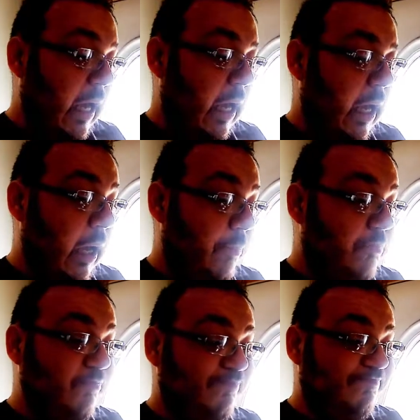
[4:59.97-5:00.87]

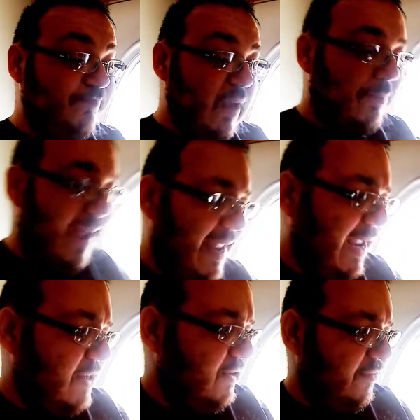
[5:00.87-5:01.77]
um, my
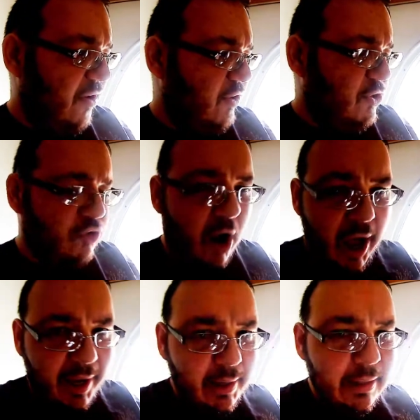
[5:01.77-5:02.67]
hands are very
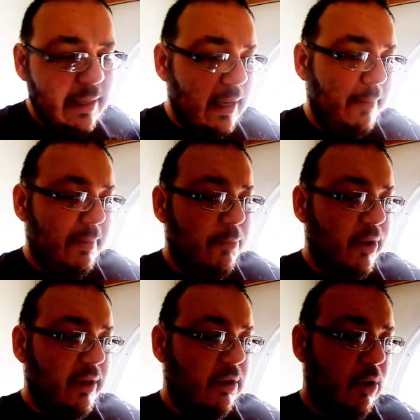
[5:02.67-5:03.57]
dry. I've been
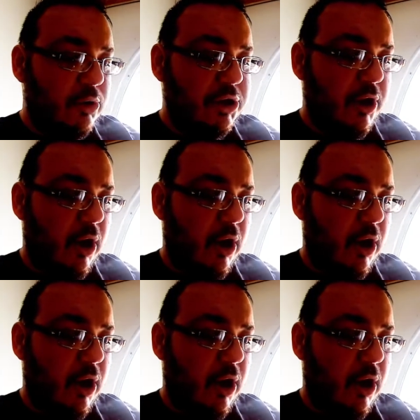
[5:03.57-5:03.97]
putting lotion